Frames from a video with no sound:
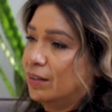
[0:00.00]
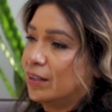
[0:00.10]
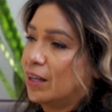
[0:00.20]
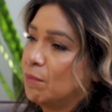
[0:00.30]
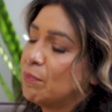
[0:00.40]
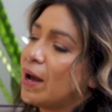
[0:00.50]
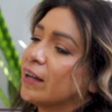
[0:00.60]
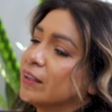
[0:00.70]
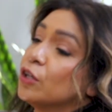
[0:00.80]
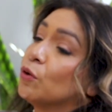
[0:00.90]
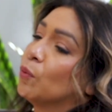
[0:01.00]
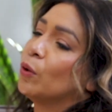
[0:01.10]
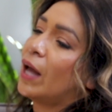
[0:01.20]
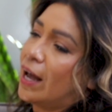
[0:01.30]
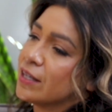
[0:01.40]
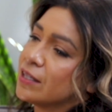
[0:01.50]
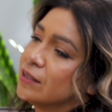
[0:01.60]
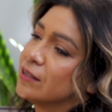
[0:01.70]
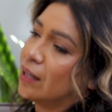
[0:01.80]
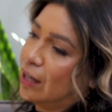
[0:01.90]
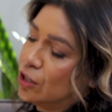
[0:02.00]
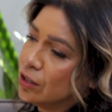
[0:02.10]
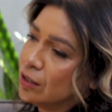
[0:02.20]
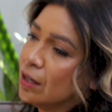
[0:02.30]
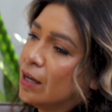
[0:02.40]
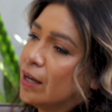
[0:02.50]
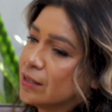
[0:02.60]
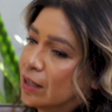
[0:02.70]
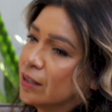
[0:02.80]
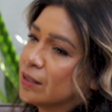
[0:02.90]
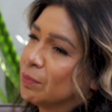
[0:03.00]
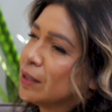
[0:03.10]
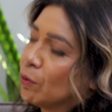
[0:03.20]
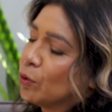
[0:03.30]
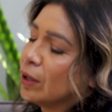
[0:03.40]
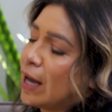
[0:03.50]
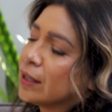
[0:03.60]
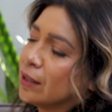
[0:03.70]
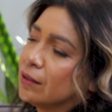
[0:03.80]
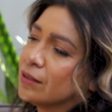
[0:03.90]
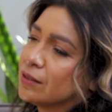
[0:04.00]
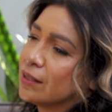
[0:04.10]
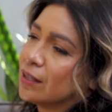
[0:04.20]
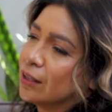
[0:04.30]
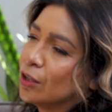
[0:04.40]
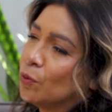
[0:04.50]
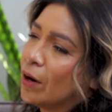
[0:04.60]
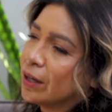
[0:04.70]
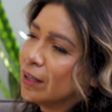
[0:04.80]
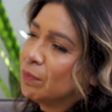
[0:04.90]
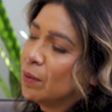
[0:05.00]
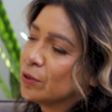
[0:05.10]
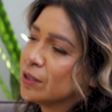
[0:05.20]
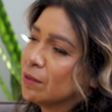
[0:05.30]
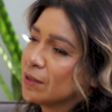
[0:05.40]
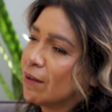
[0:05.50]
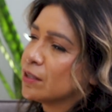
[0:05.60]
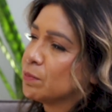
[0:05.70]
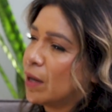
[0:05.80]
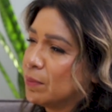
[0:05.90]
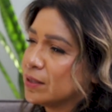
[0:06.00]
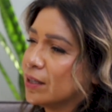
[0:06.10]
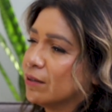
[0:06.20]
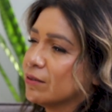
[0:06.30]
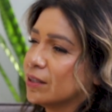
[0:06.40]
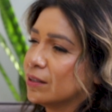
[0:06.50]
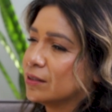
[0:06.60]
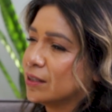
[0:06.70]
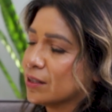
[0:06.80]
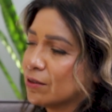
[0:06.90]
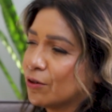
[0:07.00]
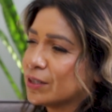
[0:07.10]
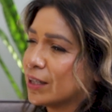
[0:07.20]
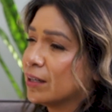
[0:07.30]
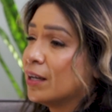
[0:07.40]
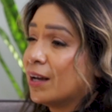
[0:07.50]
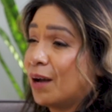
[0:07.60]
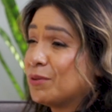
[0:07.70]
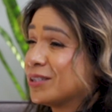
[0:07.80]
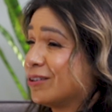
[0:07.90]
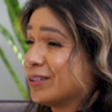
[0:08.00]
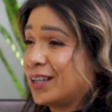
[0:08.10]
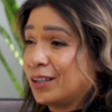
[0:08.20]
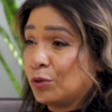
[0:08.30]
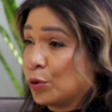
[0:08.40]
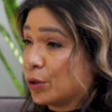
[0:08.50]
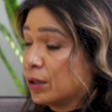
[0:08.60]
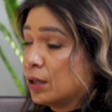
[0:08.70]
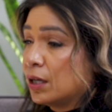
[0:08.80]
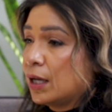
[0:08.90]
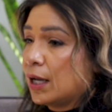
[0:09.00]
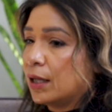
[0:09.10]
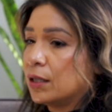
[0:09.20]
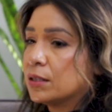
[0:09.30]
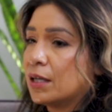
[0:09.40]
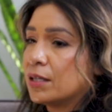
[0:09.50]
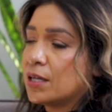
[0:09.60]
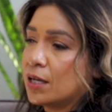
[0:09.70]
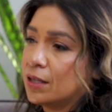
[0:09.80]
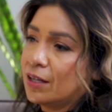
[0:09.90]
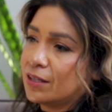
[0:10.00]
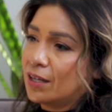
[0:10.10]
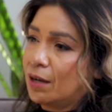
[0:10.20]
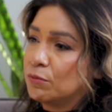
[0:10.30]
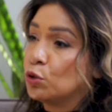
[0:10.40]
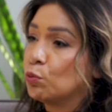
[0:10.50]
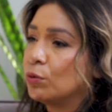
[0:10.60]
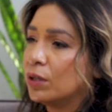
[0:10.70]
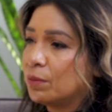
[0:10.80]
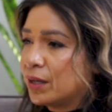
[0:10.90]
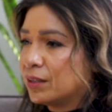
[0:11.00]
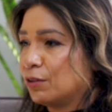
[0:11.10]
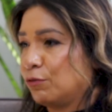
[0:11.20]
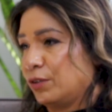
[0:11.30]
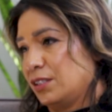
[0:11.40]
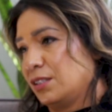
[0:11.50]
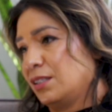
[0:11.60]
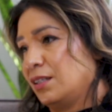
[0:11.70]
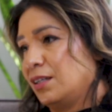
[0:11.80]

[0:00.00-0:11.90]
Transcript: the impact that your role has as an agent is, I think, something that we're lacking these days. I think you walk in and people see themselves as payment takers and CSRs, that I'm just here to take an order. And instead of taking that time to really make a difference.